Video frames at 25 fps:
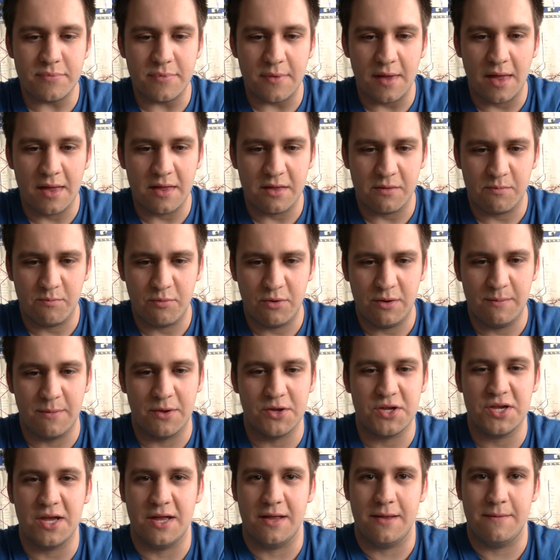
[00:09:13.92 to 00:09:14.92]
that's pretty
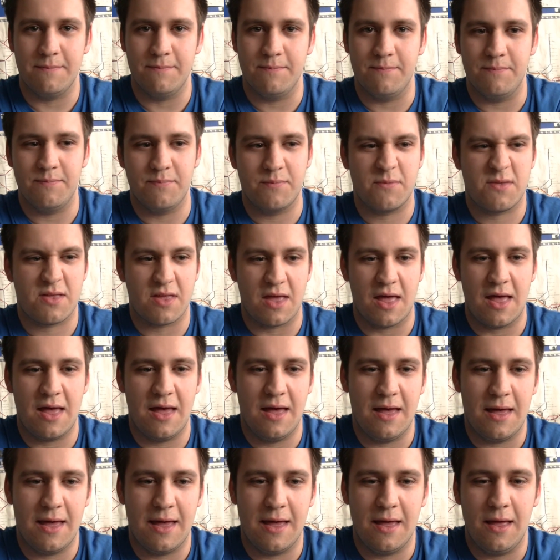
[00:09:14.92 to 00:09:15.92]
much it.
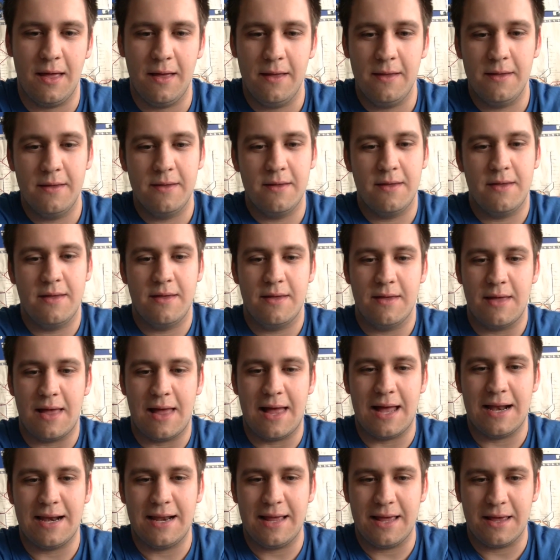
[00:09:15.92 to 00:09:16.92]

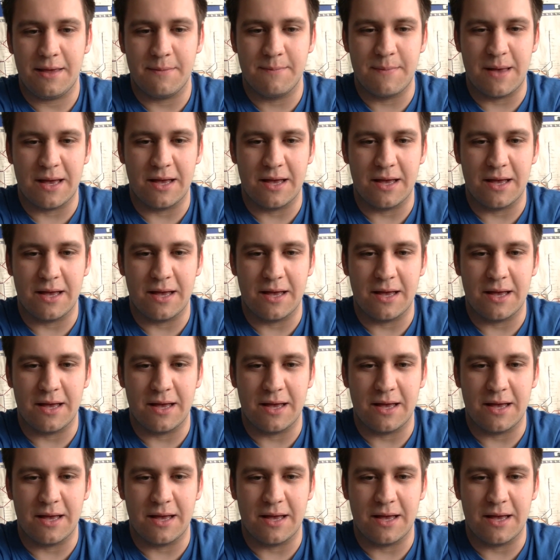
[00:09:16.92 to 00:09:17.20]
Alec